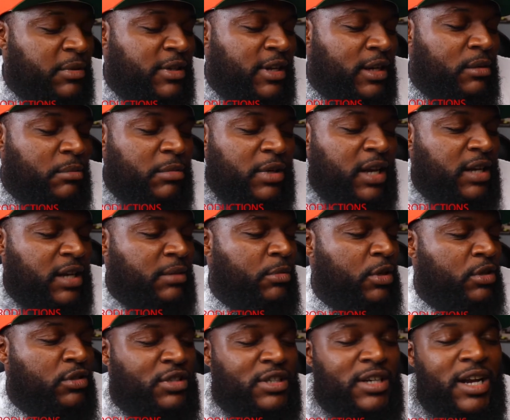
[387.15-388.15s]
but they gonna be like,
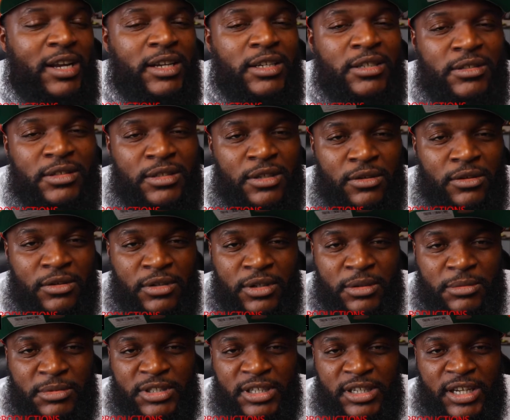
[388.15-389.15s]
bro, she got heels on. You know
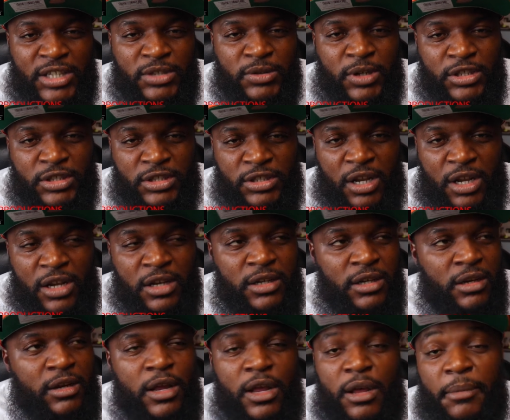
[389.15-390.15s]
what I'm saying? That's why she's taller than
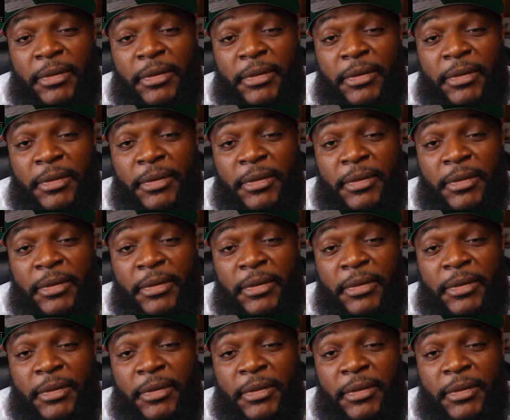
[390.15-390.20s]
me.